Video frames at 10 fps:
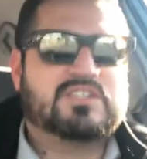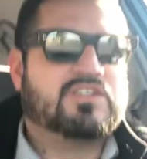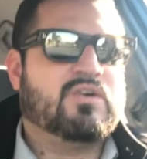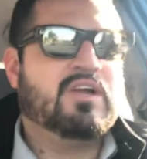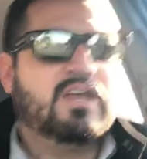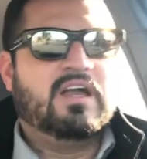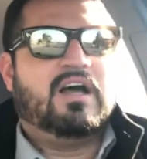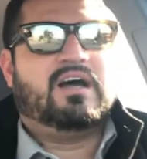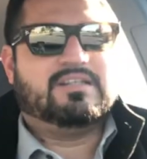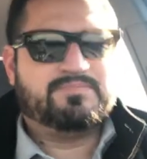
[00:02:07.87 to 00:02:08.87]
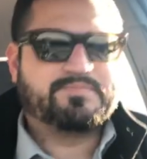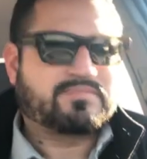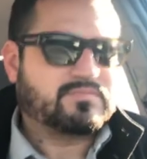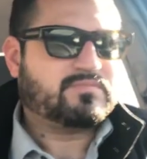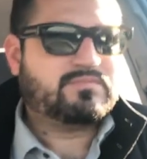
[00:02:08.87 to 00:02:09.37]
So
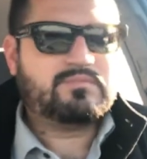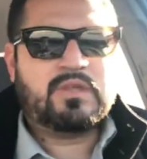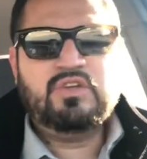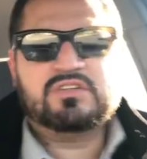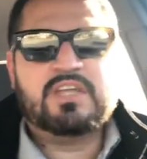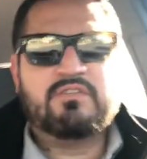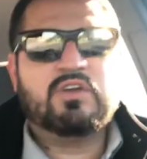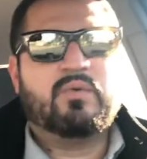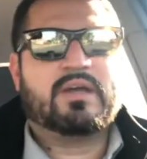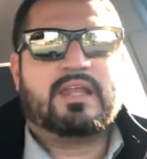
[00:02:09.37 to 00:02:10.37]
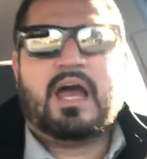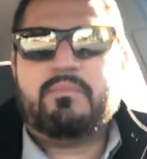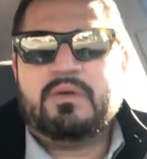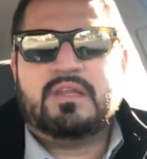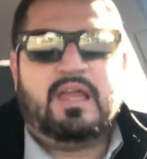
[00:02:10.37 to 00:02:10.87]
you just never know what could
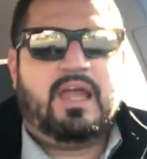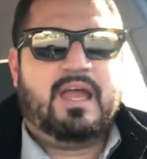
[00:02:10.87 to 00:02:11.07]
happen.